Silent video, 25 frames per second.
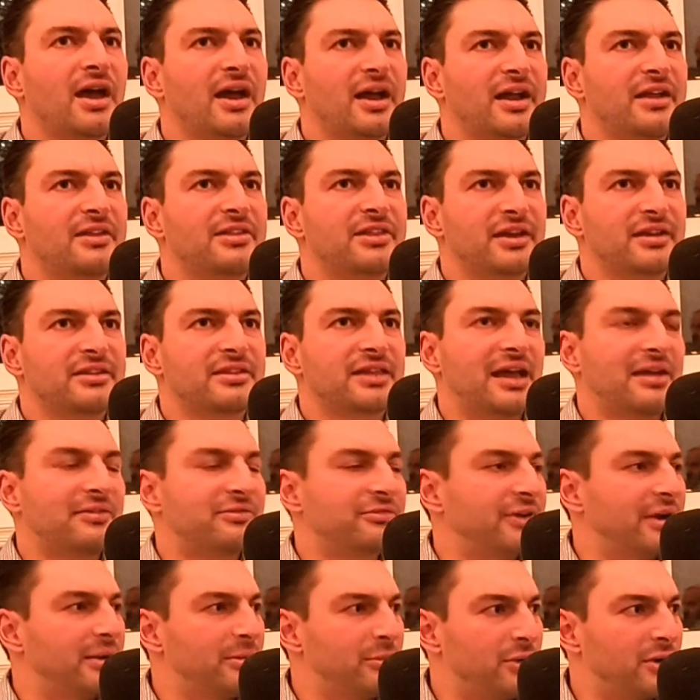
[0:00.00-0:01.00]
I think that
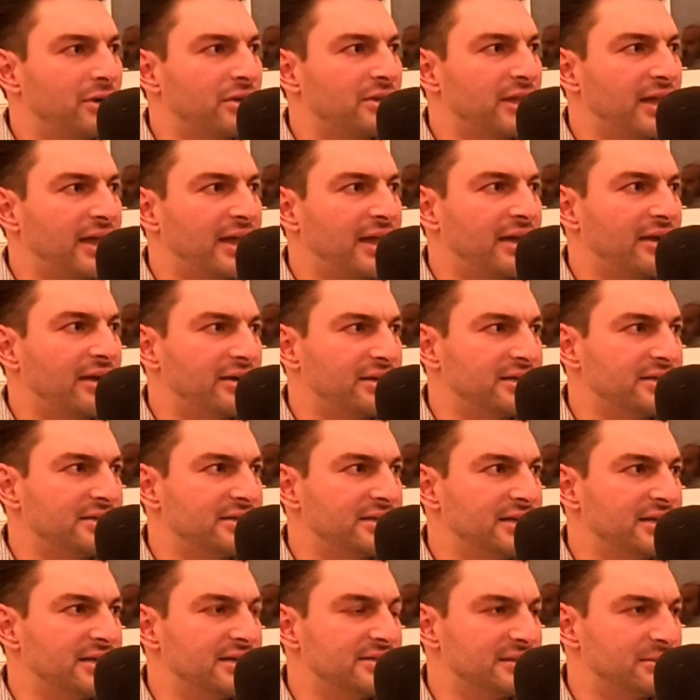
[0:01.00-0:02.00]
framework layout
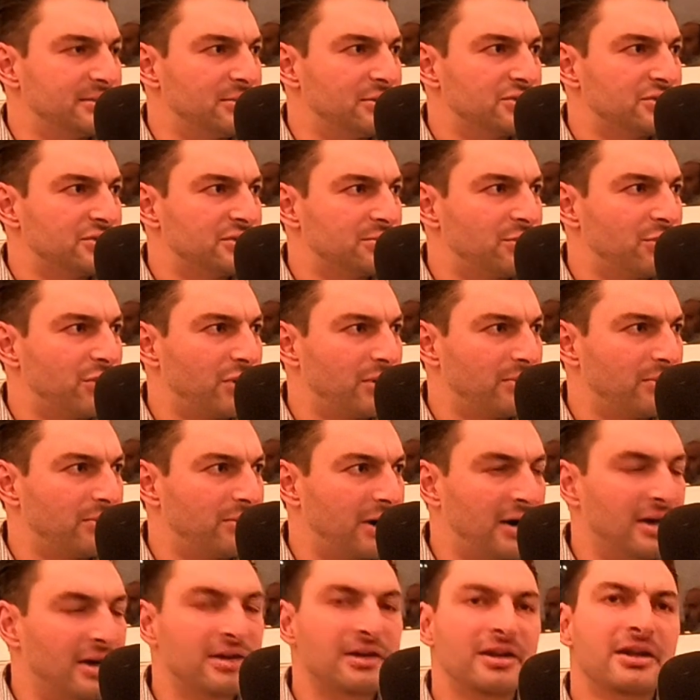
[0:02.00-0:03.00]
is the most important
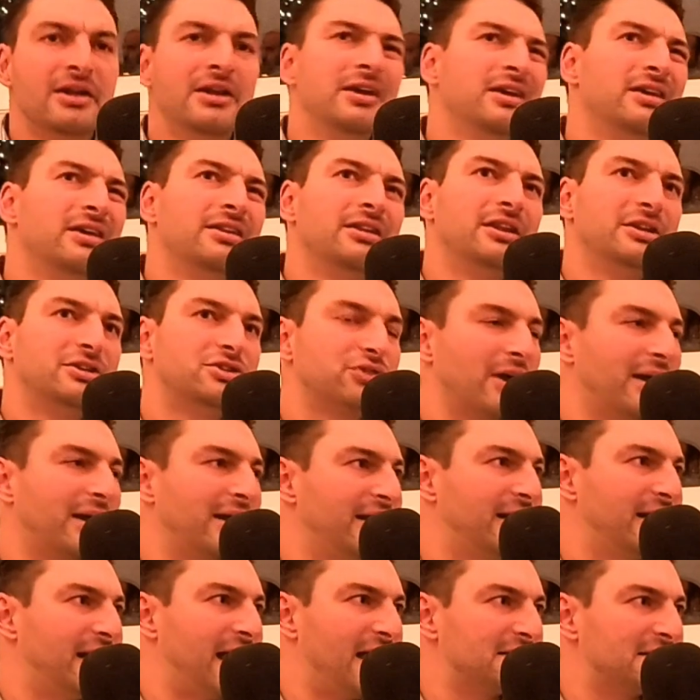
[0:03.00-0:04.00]
part. The
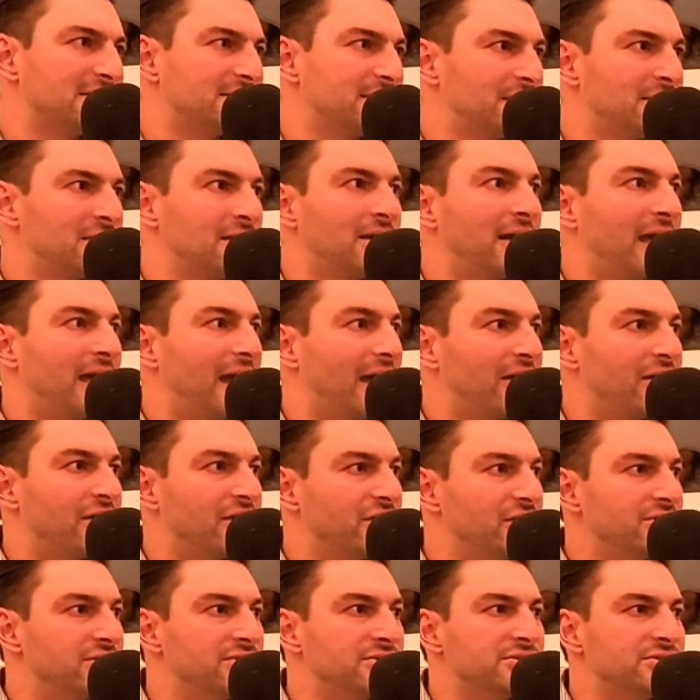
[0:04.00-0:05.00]
training aspect on how to
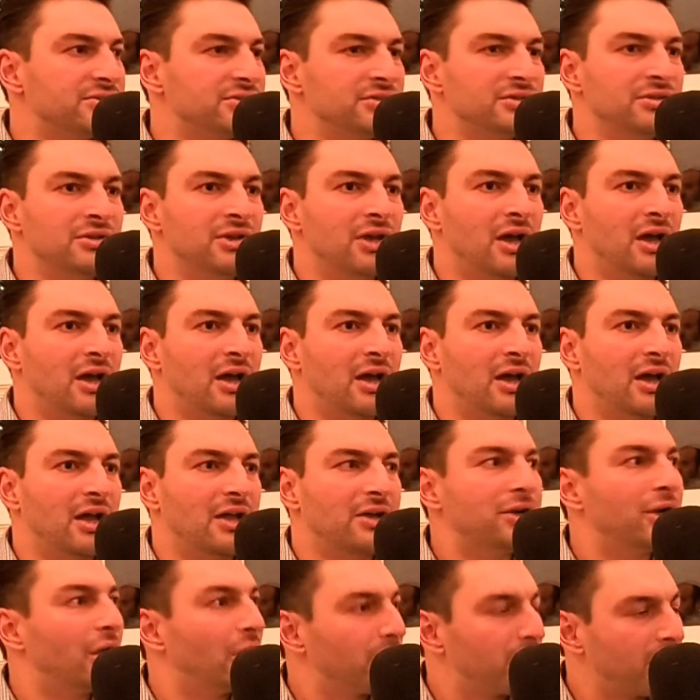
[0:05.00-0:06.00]
use
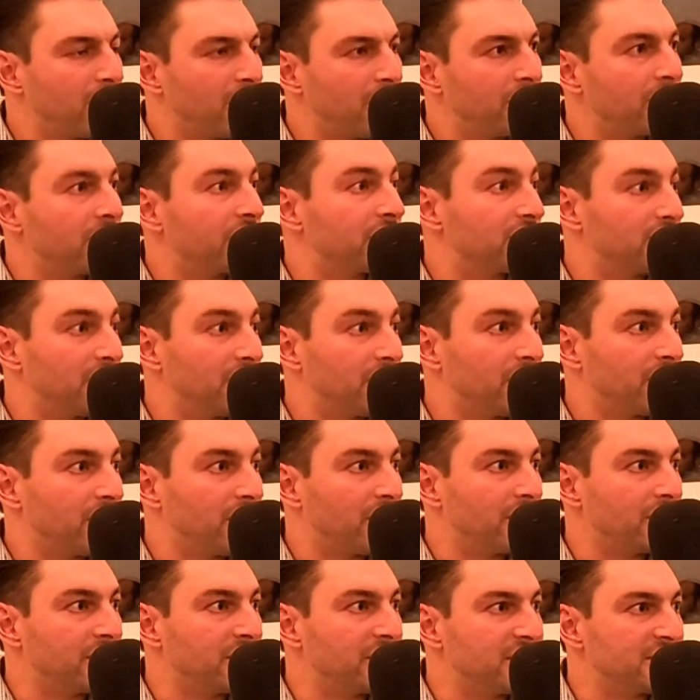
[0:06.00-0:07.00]
no-code or
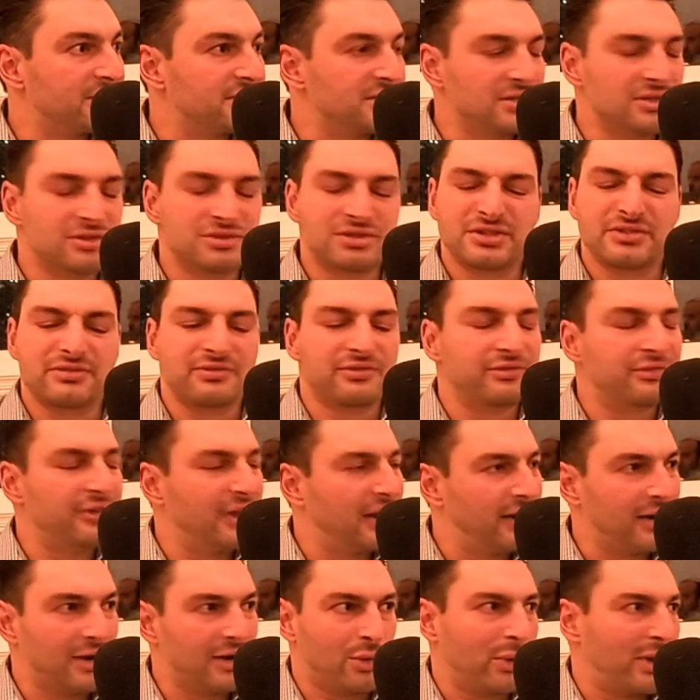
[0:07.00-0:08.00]
low-code solutions,
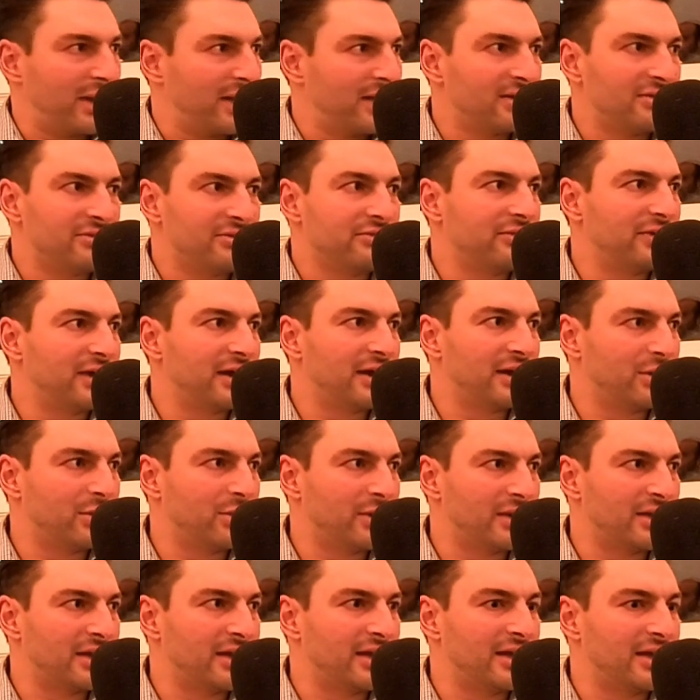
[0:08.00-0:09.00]
very
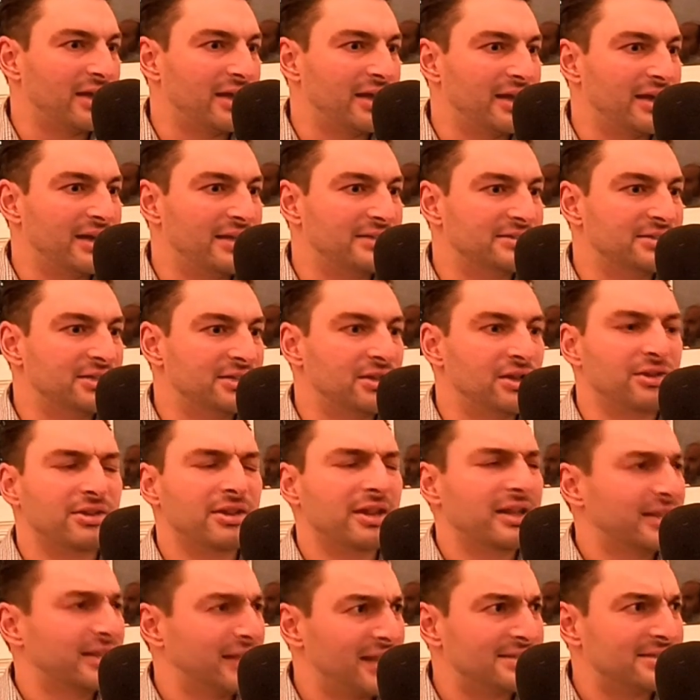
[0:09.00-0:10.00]
quick and easy to learn.
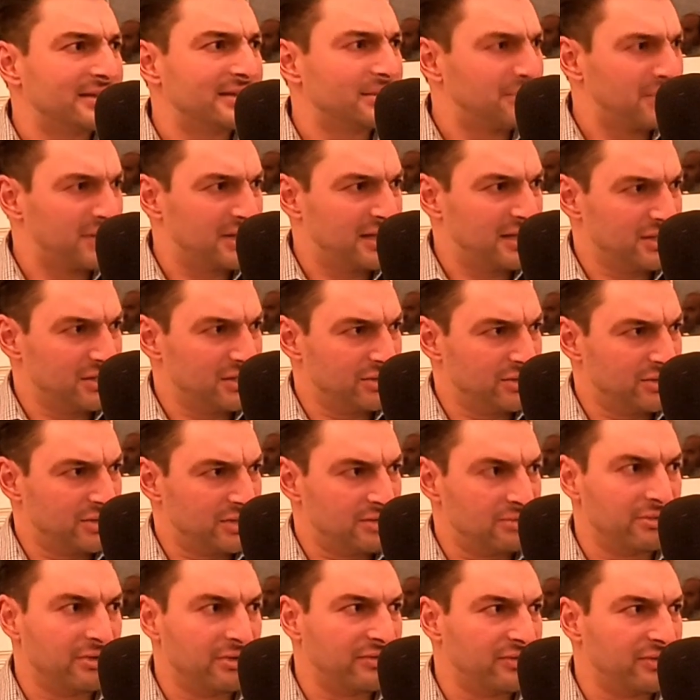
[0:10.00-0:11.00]
Like, that's something that you could
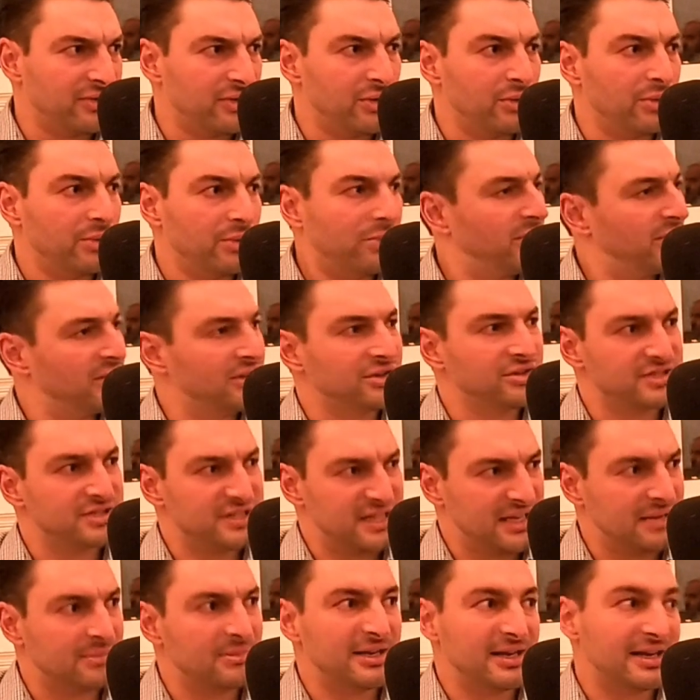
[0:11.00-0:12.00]
review with your
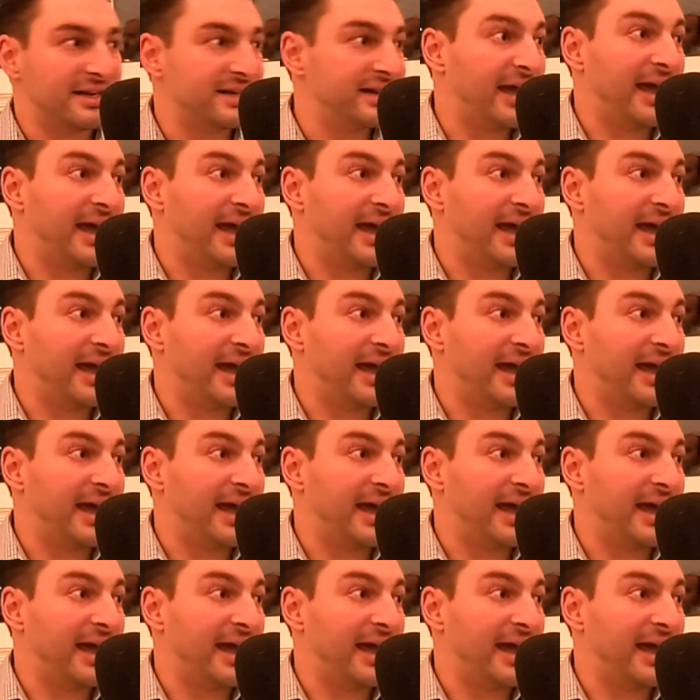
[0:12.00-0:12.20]
team in a day.